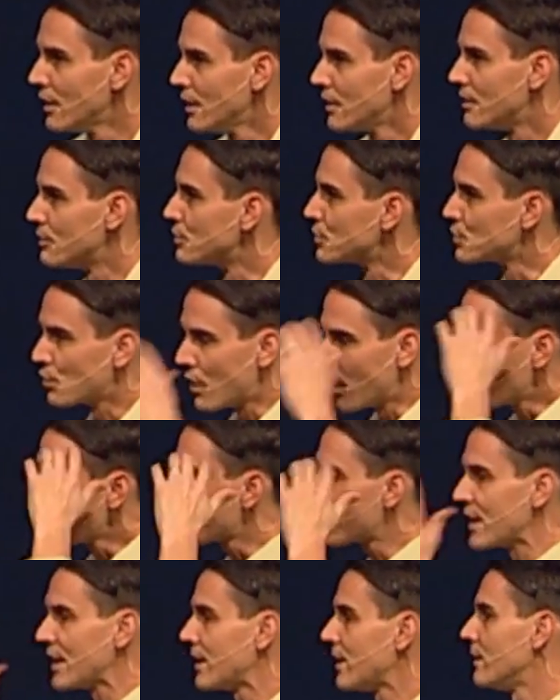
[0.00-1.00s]
There was wrong
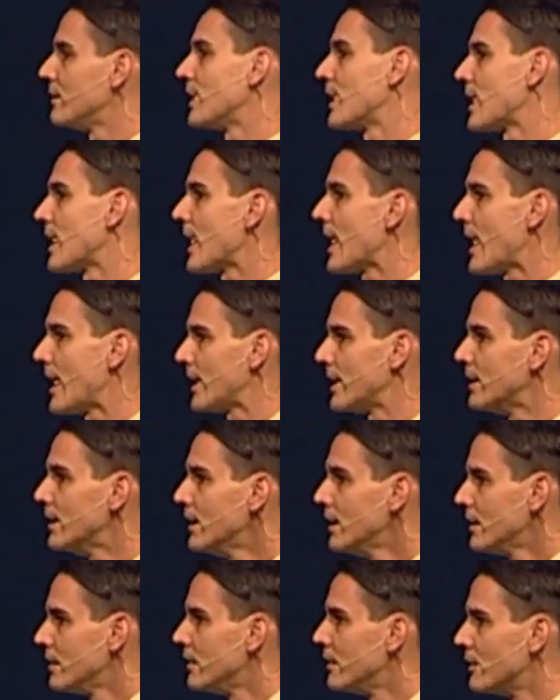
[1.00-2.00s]
thinking that I had.
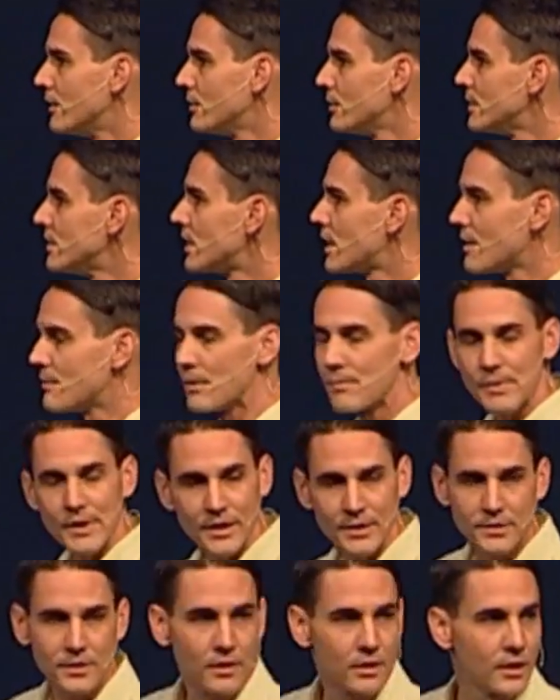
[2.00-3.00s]
You know, when you come up
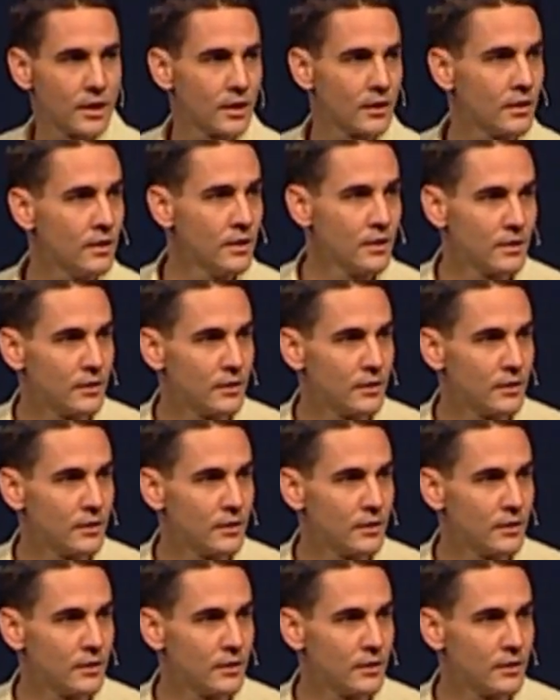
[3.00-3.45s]
against a thing,